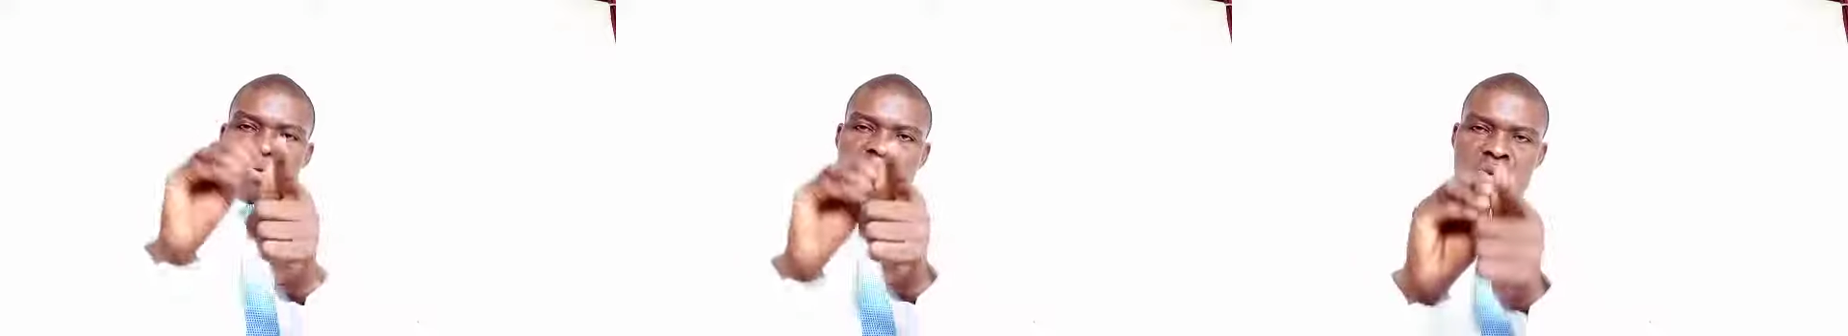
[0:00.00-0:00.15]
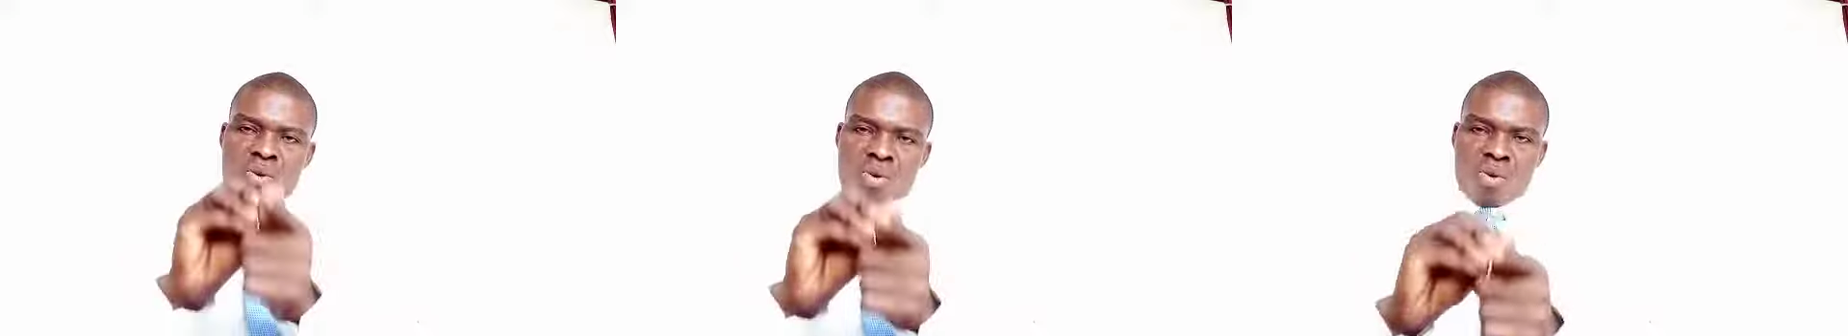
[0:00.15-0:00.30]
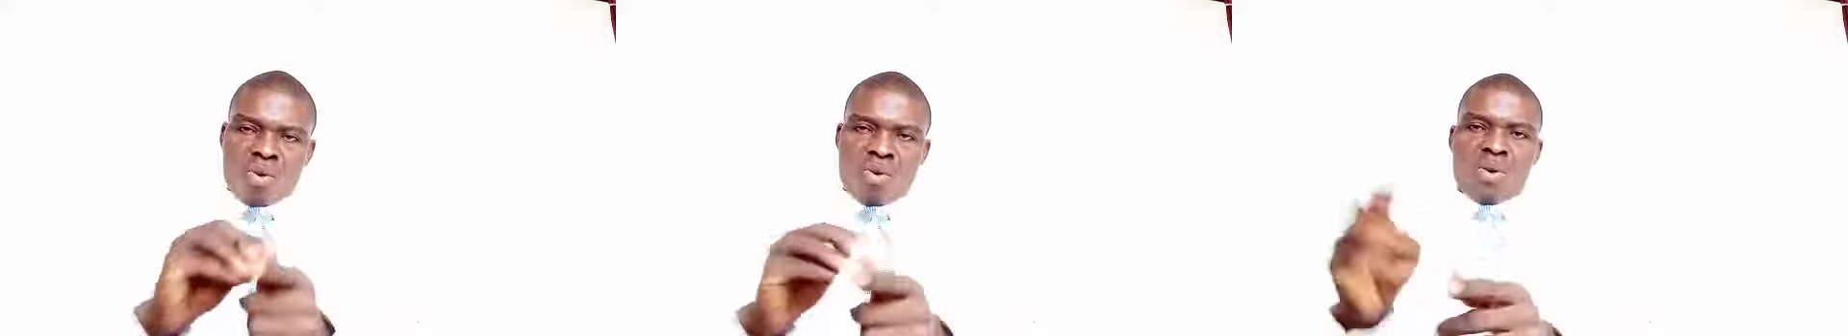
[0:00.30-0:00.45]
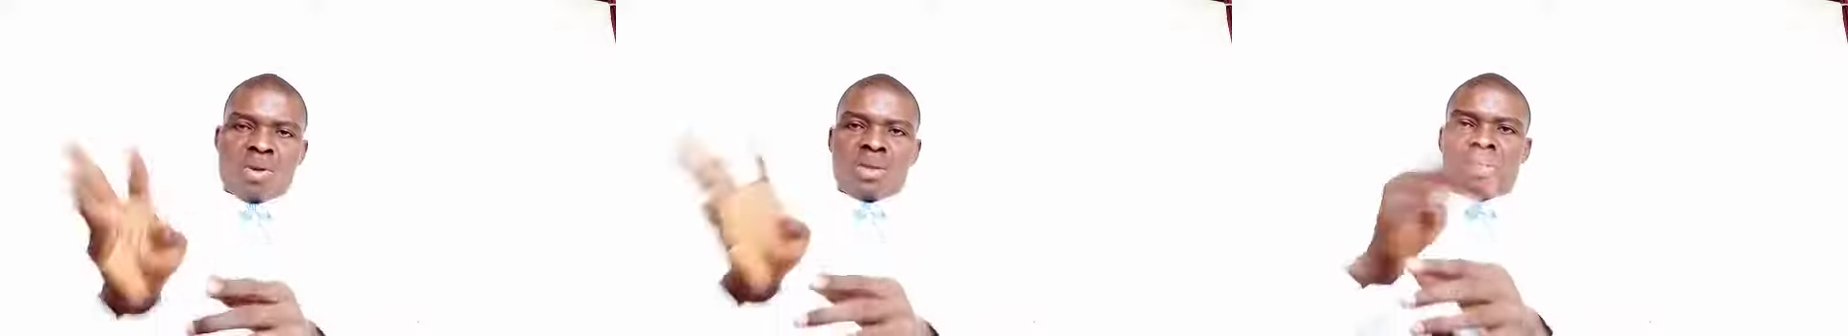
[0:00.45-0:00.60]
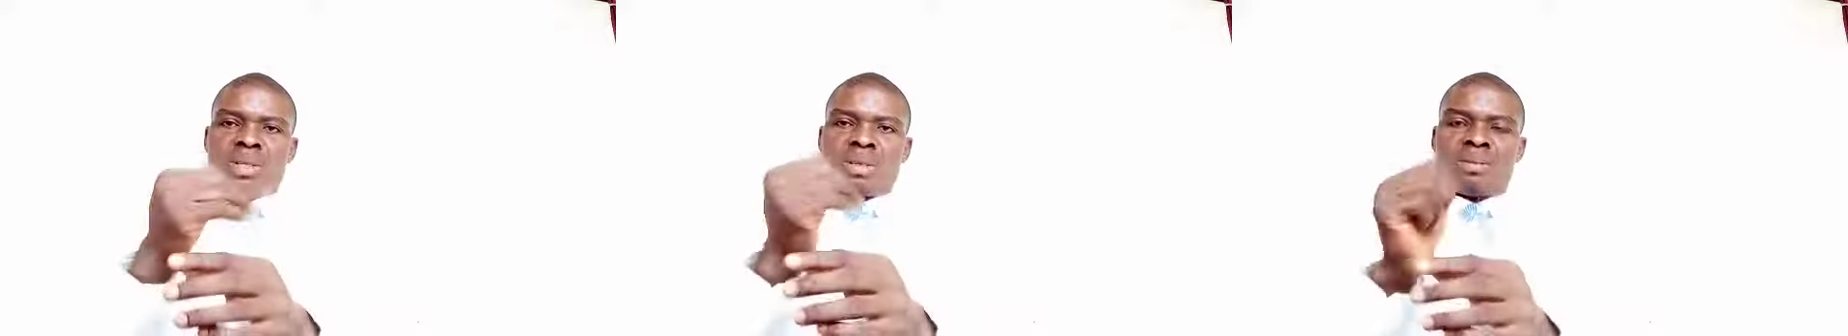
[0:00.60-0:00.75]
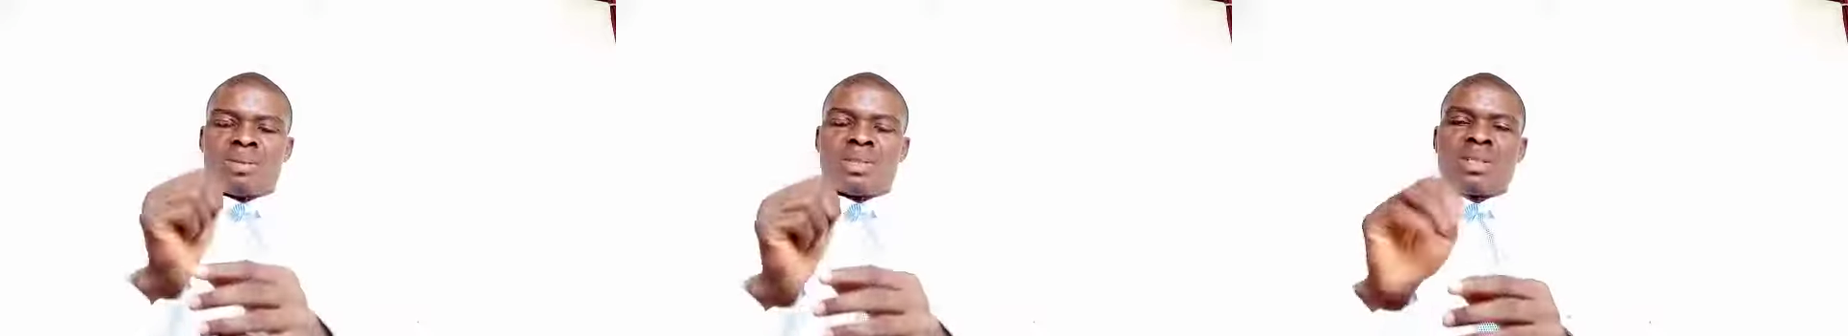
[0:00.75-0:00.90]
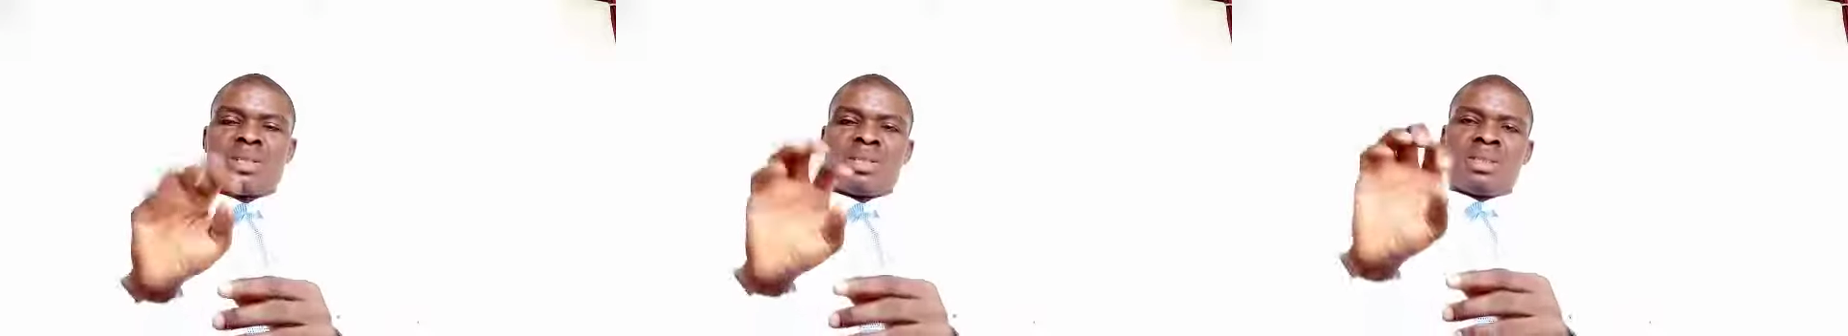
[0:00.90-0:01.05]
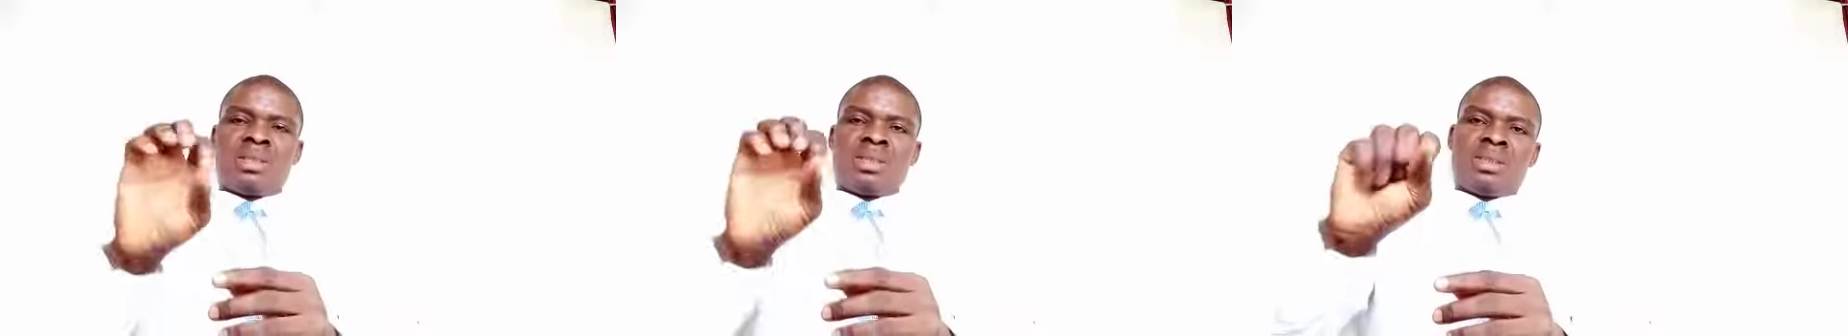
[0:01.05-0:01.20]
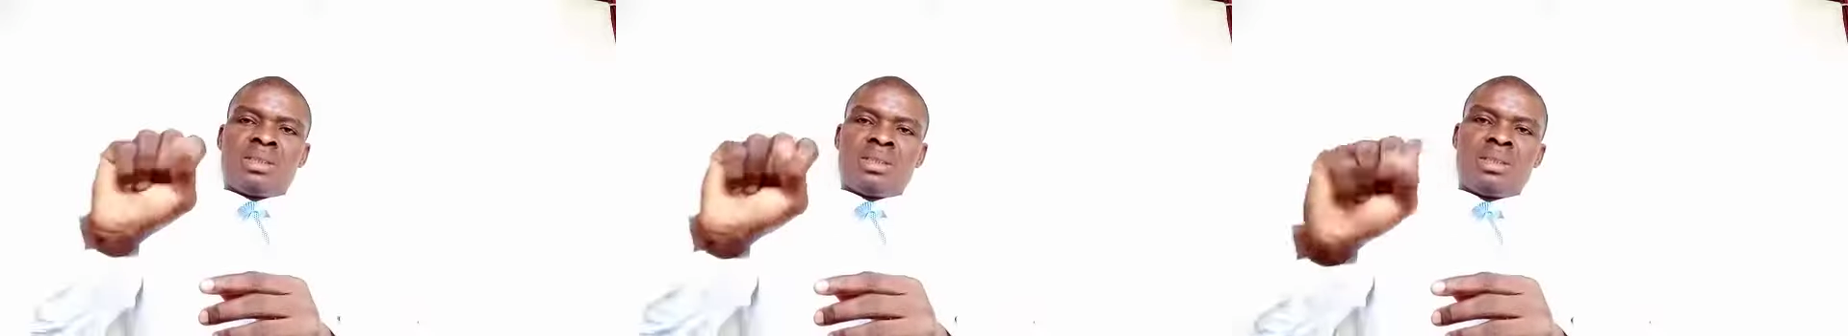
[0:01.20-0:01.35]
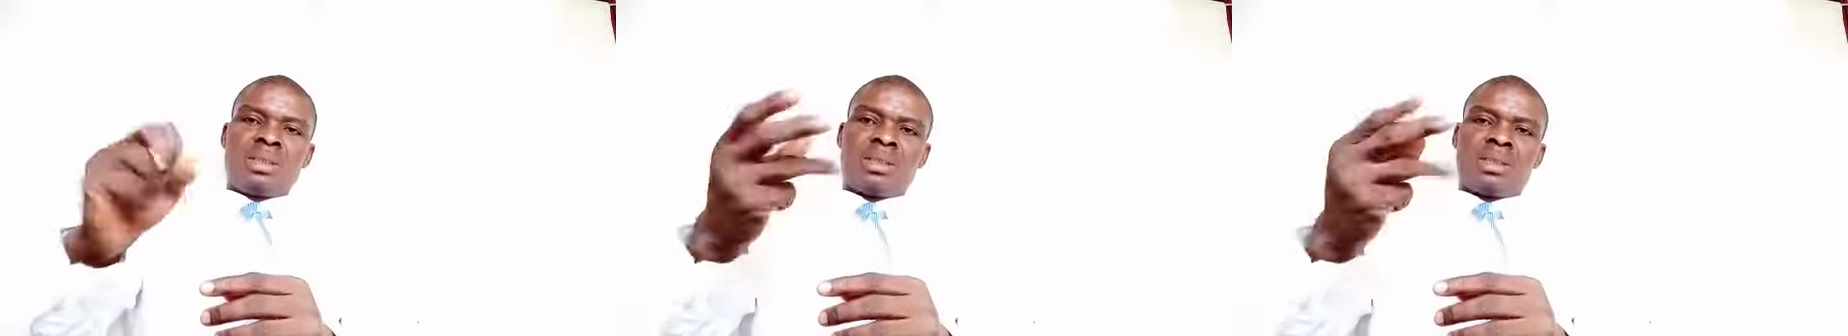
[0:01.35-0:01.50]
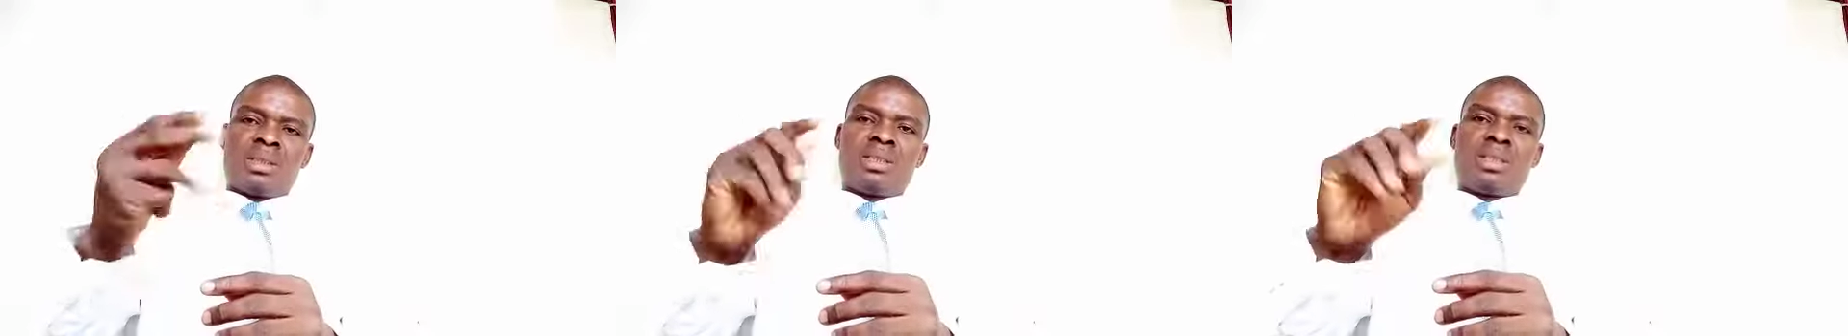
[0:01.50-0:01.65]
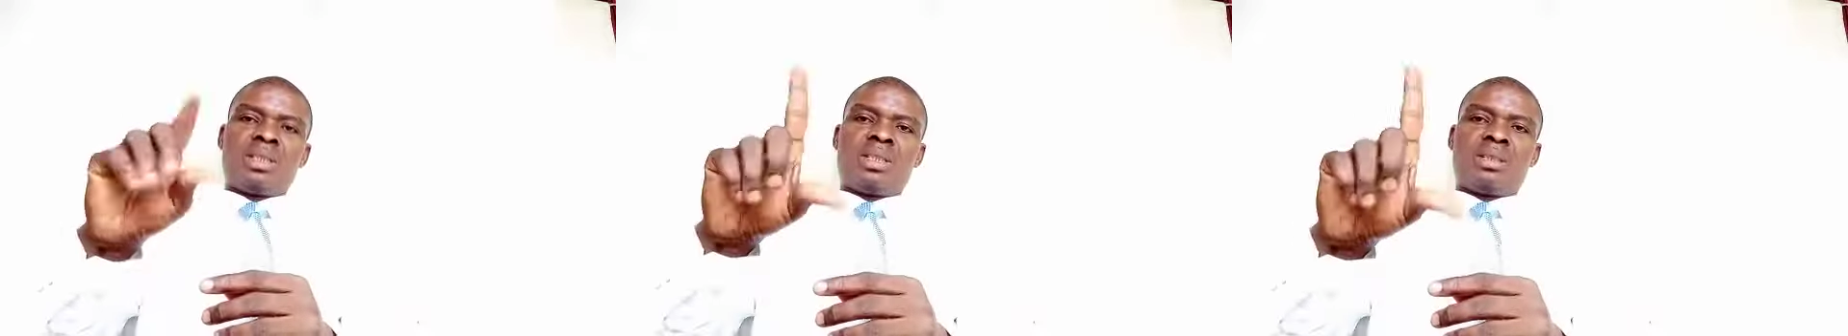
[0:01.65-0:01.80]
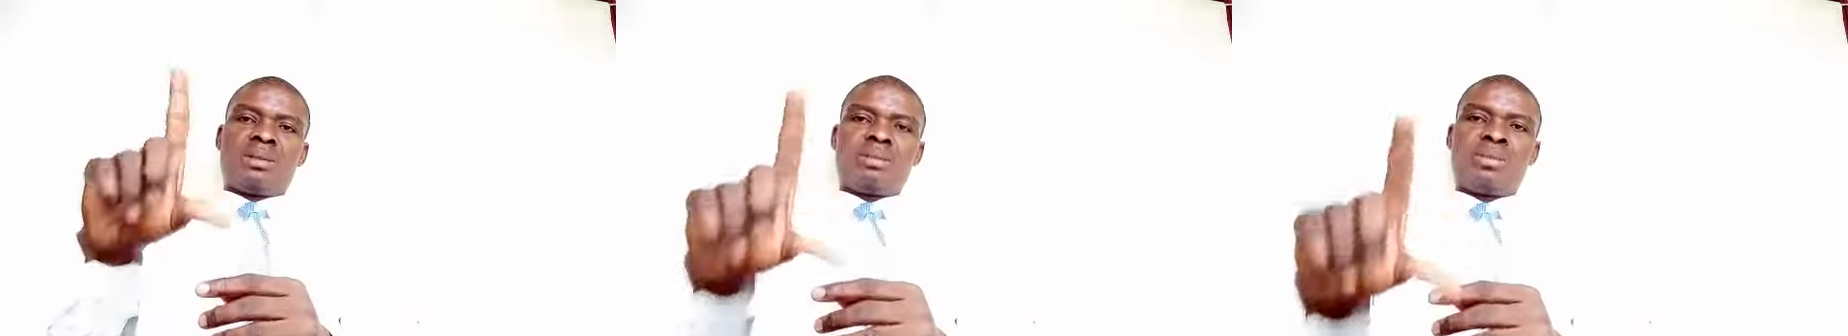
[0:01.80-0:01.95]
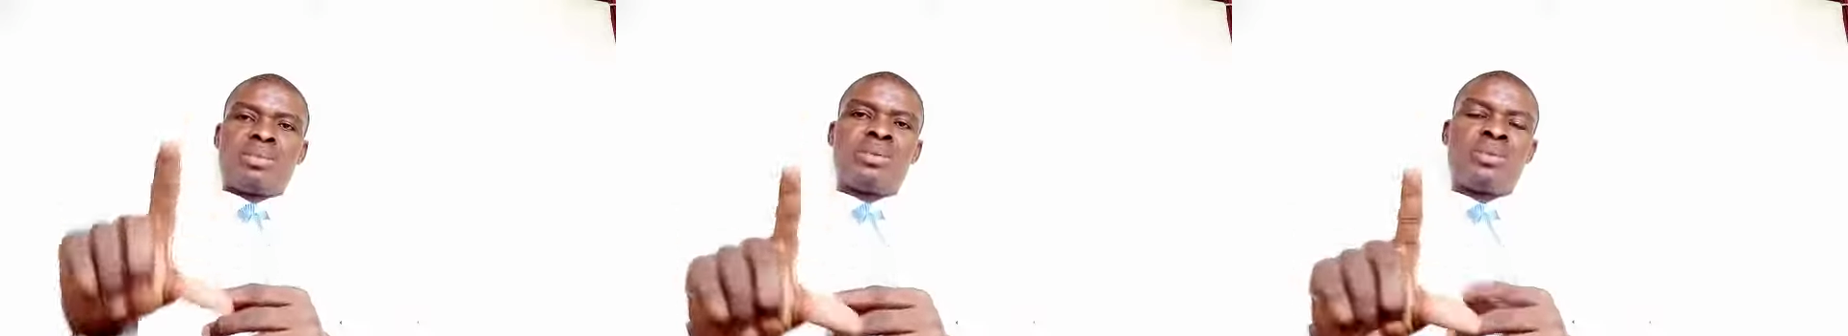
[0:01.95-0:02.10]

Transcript: for example, the tongue twister.